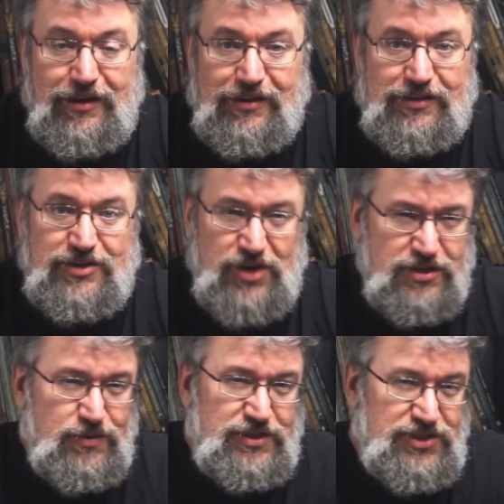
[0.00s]
There's
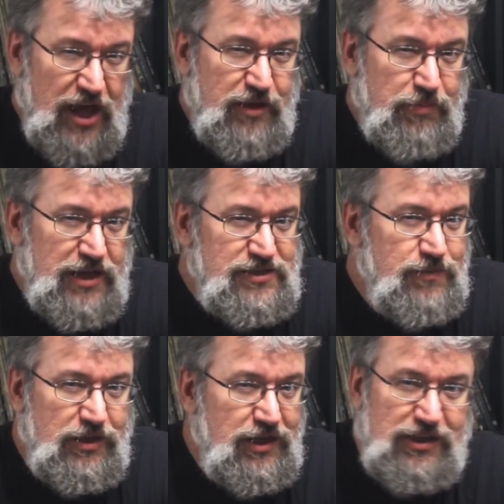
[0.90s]
also a solid
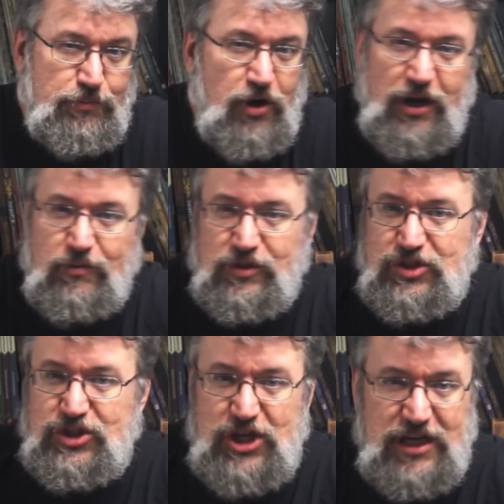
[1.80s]
possibility the party will
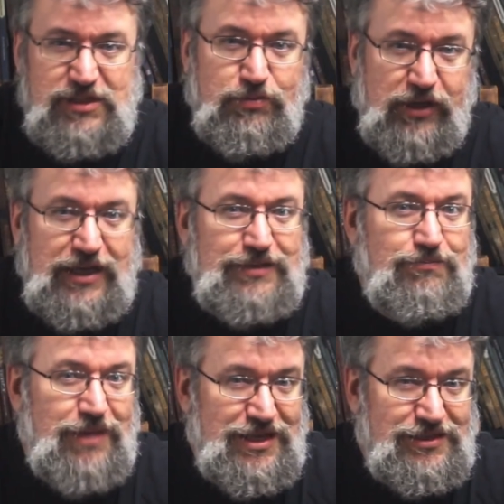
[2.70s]
just
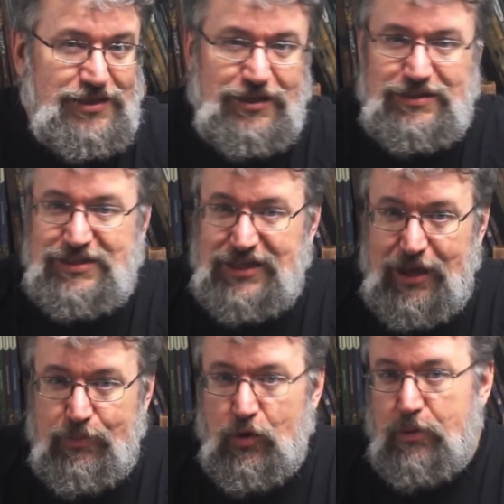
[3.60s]
plain miss,
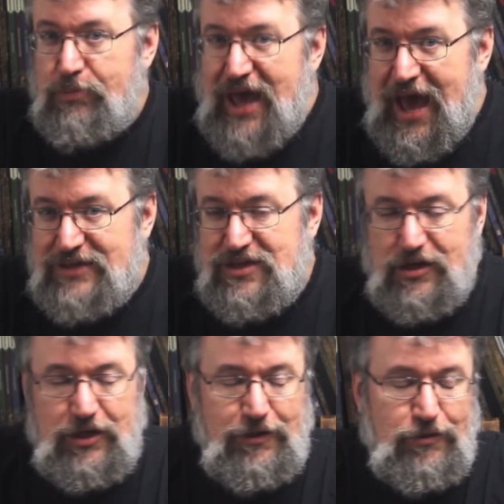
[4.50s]
skip, or pass
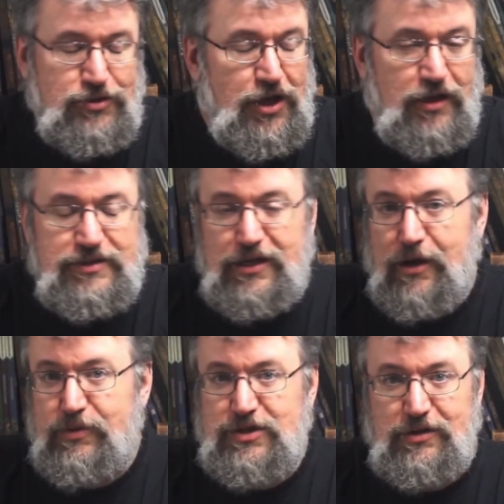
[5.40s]
on huge content
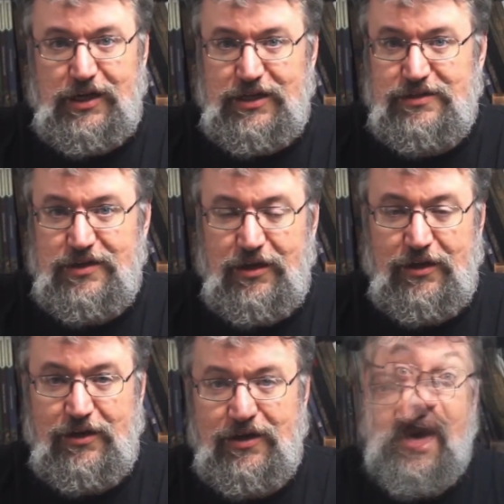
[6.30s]
opportunities.
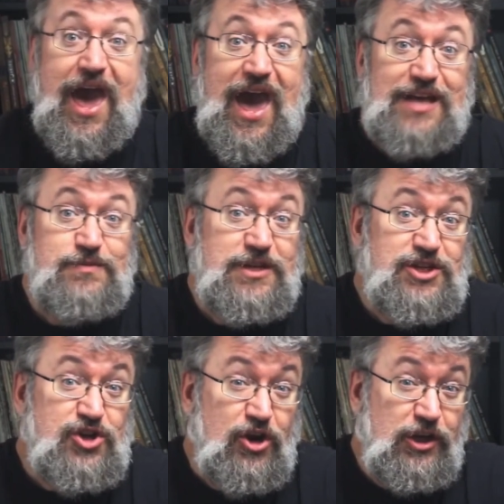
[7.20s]
As
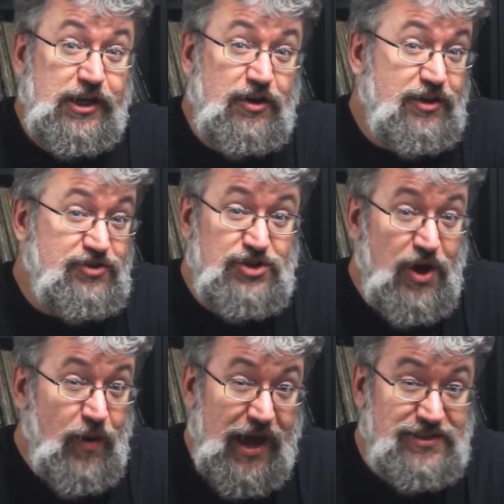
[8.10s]
mentioned earlier, there's
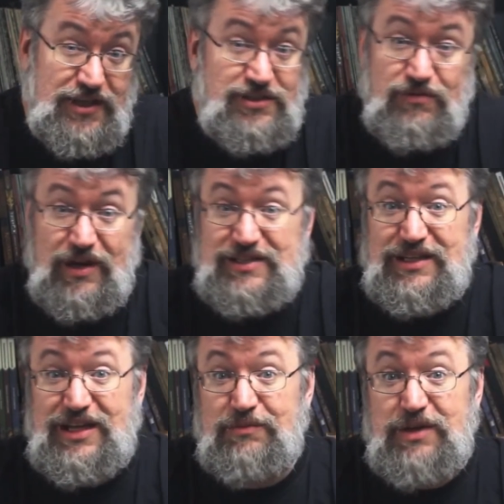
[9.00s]
no access to
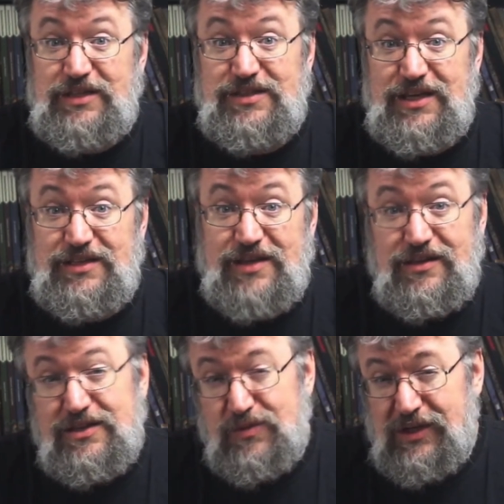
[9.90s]
raising dead PCs.
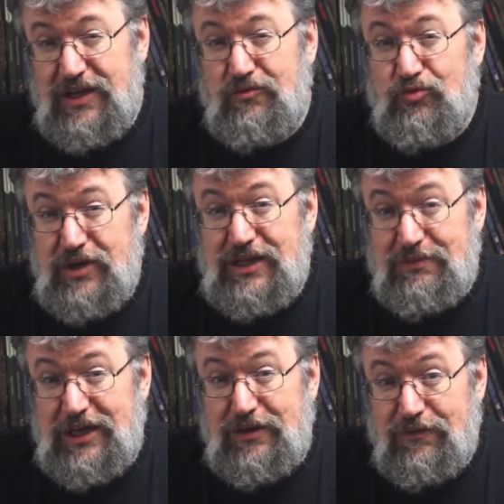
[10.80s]
This one can really
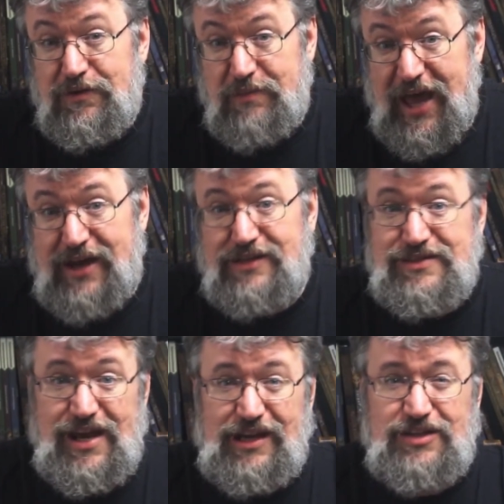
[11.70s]
make you feel bad
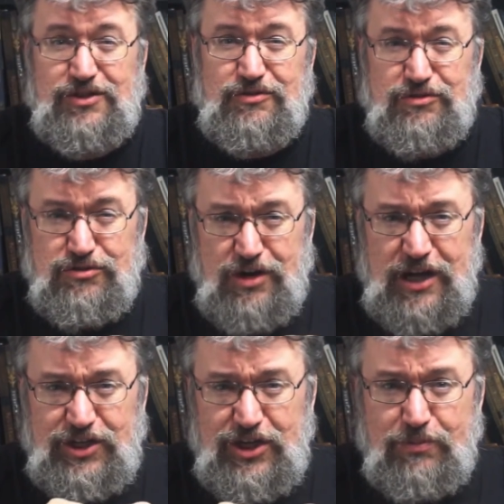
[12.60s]
inside as you
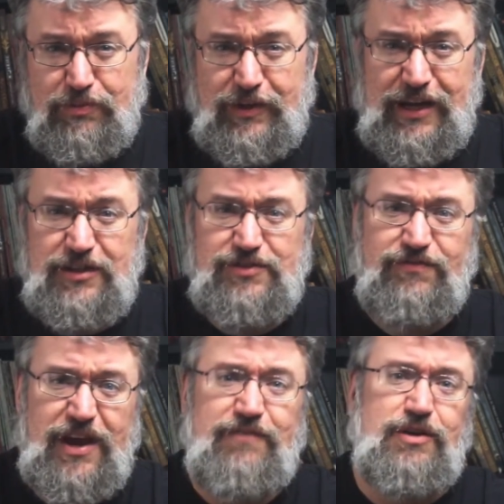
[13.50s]
crush your player's
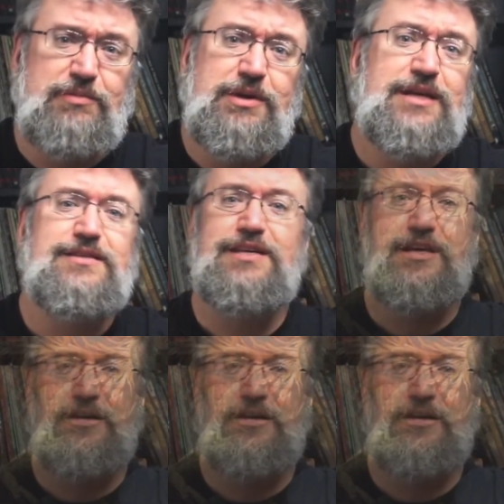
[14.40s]
favorite PC